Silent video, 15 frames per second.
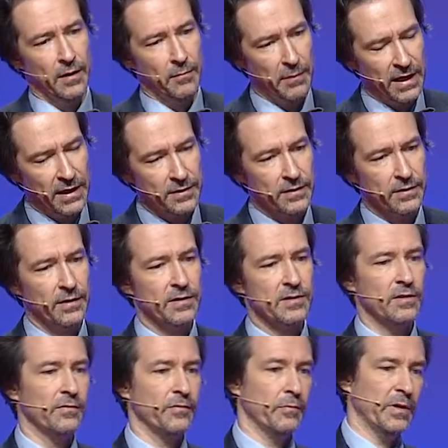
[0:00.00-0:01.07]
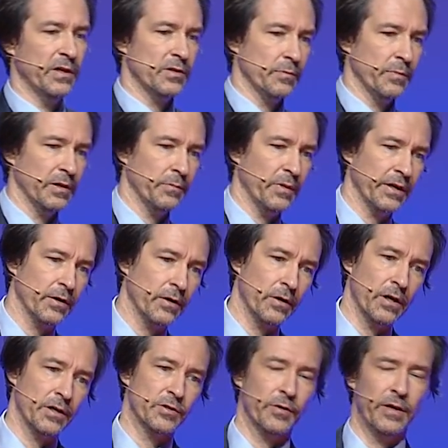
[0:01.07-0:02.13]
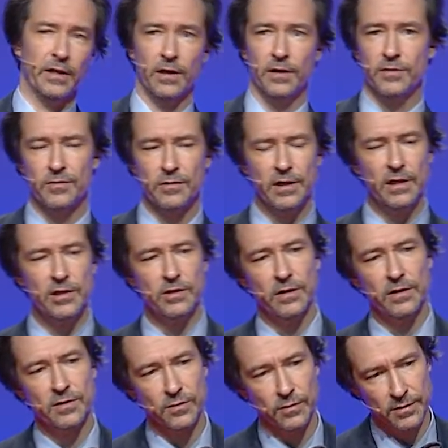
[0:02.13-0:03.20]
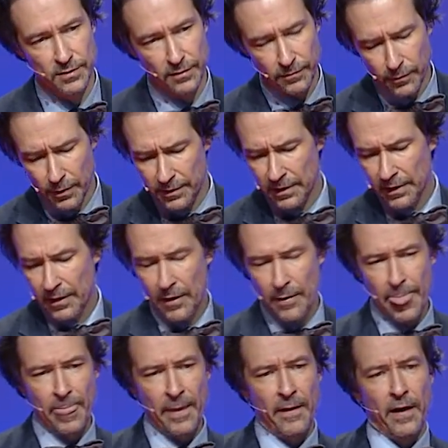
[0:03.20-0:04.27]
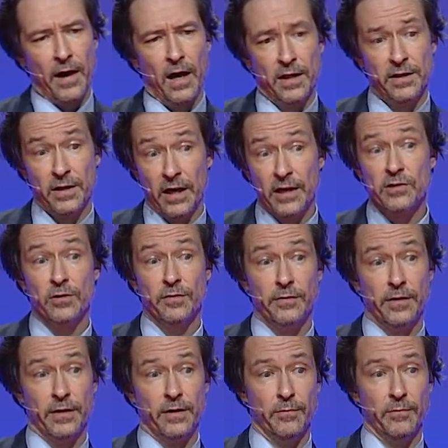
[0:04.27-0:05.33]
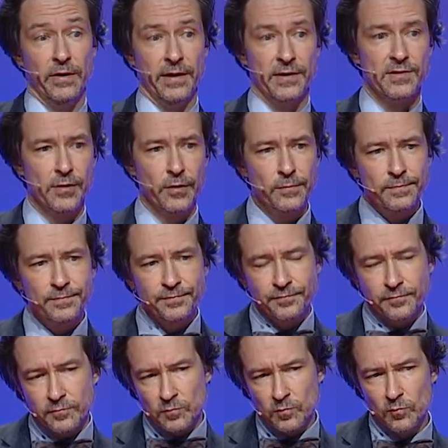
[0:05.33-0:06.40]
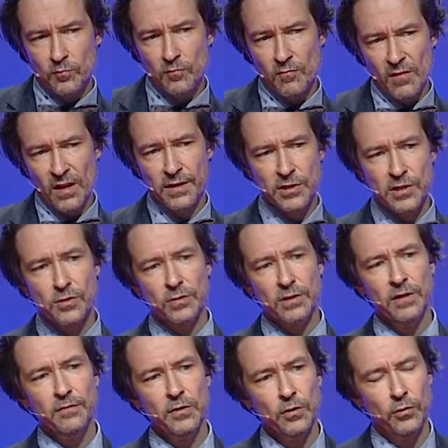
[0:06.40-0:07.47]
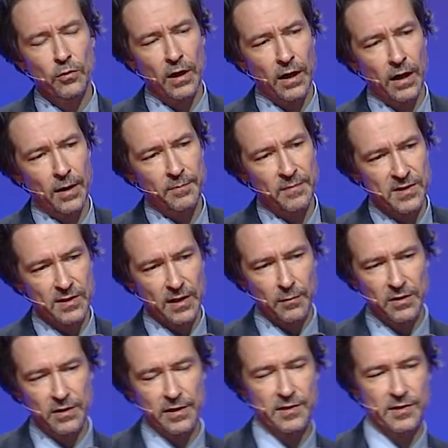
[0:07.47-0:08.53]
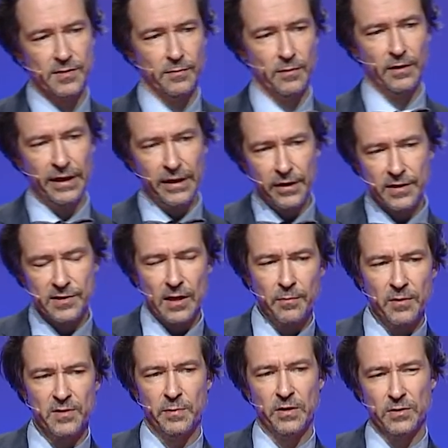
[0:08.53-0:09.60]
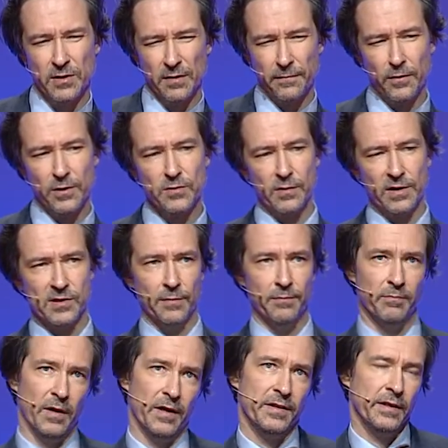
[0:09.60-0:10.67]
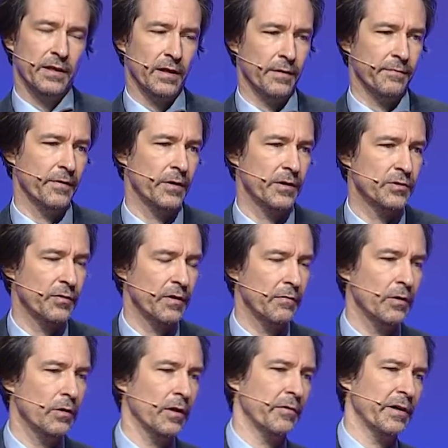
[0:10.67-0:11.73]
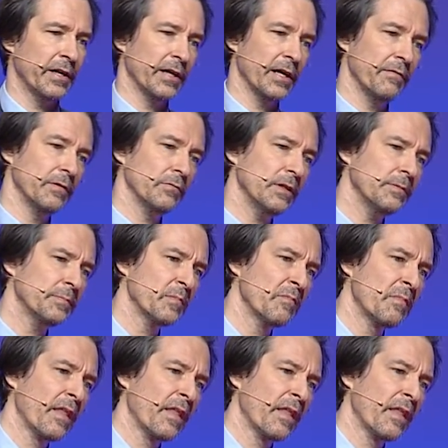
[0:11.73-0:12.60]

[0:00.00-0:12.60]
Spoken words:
maintenance, information about my car, training and education, and so on and so forth, that are actually very complex. So just to give you some of these later examples, because the first ones are, I think, very trivial, already given one.